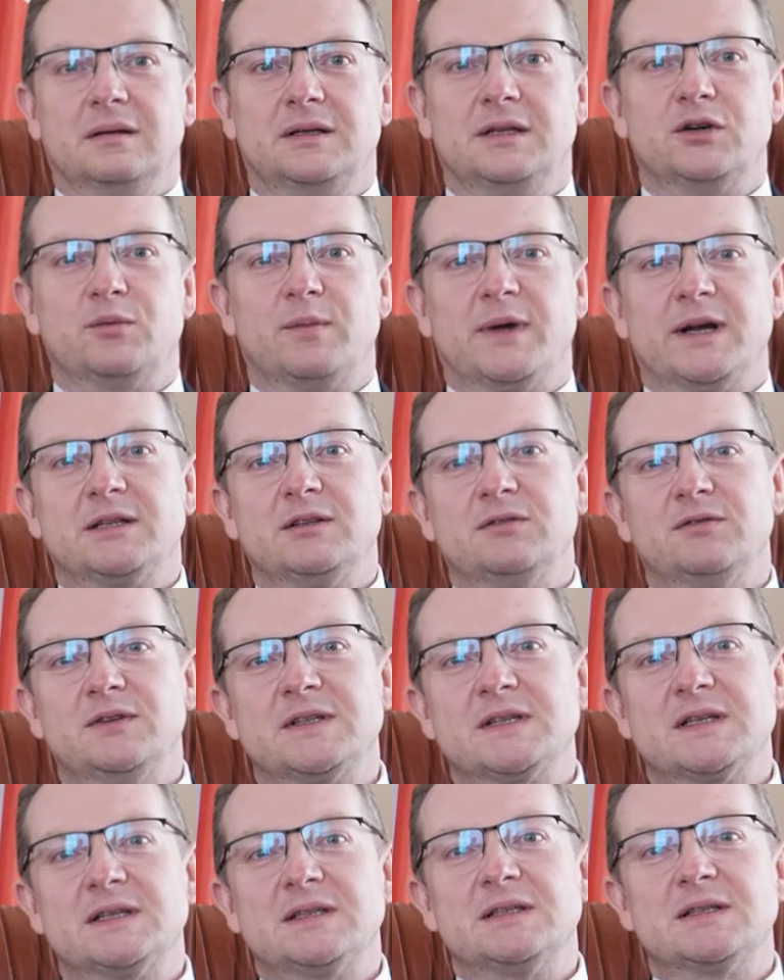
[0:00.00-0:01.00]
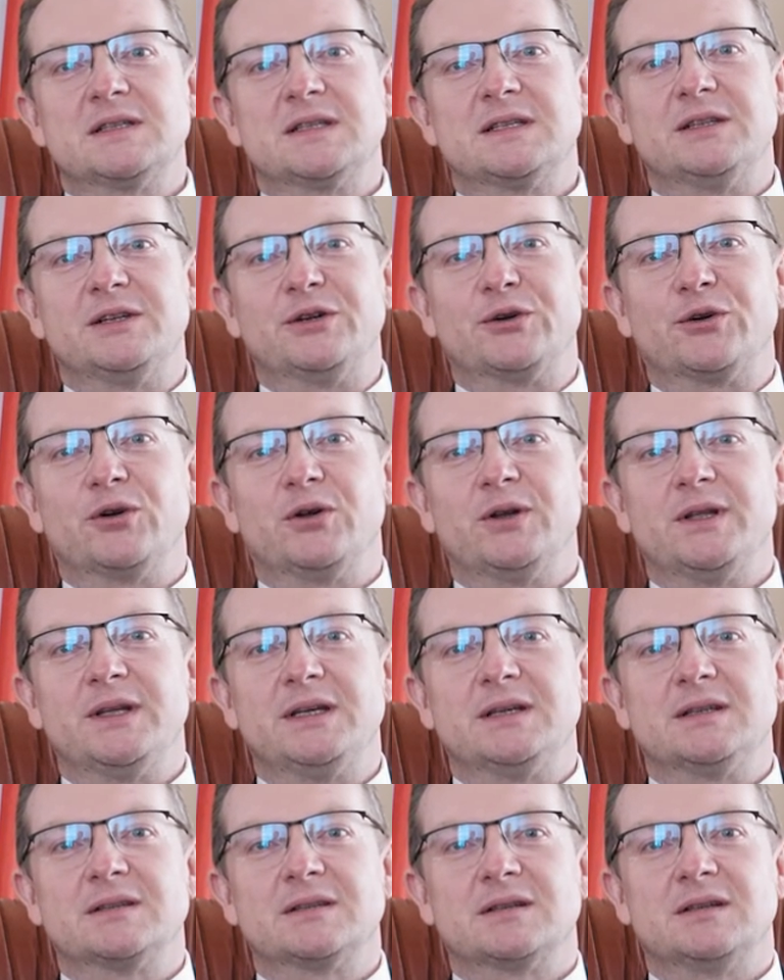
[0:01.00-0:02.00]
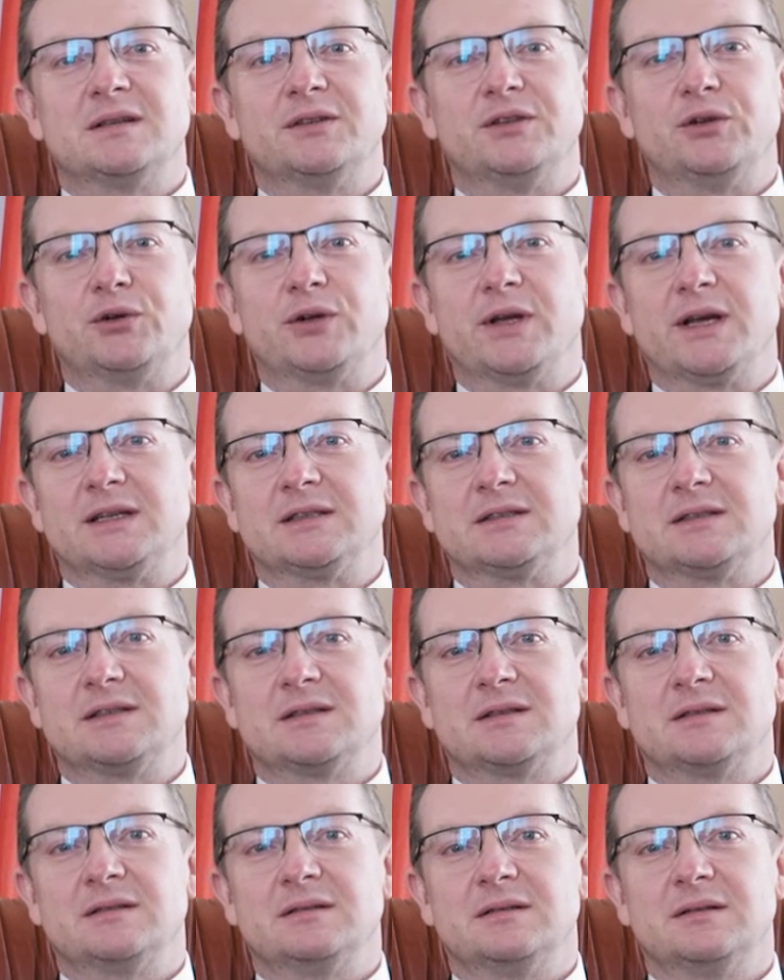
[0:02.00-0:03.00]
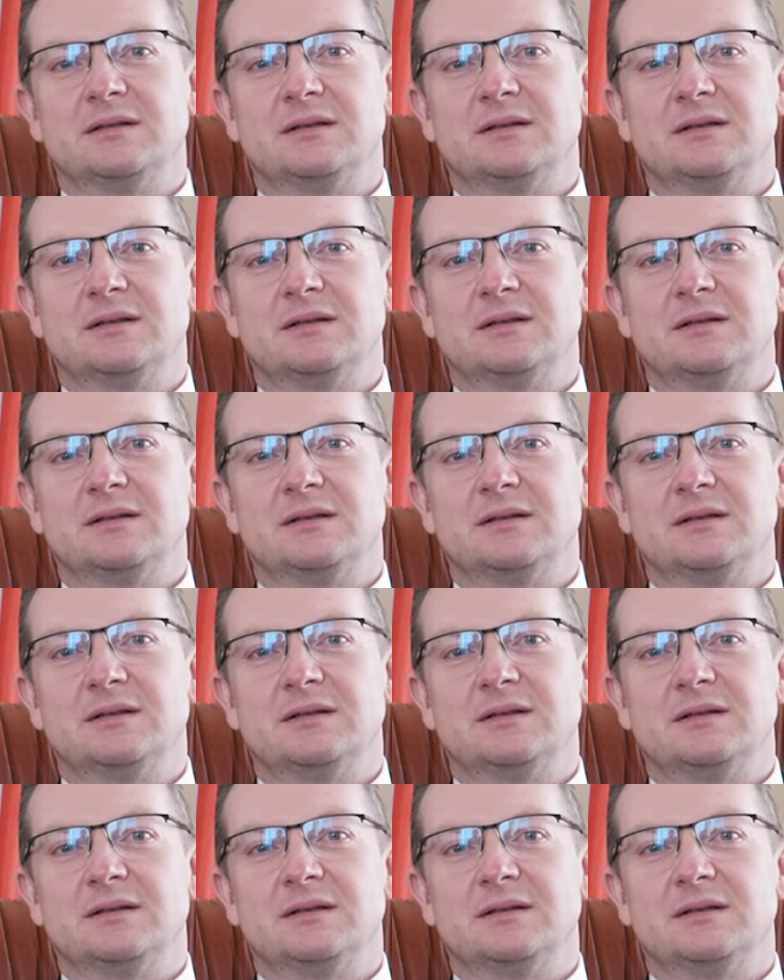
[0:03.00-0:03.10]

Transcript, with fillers: Dear Magnificence, dear colleagues, dear guests,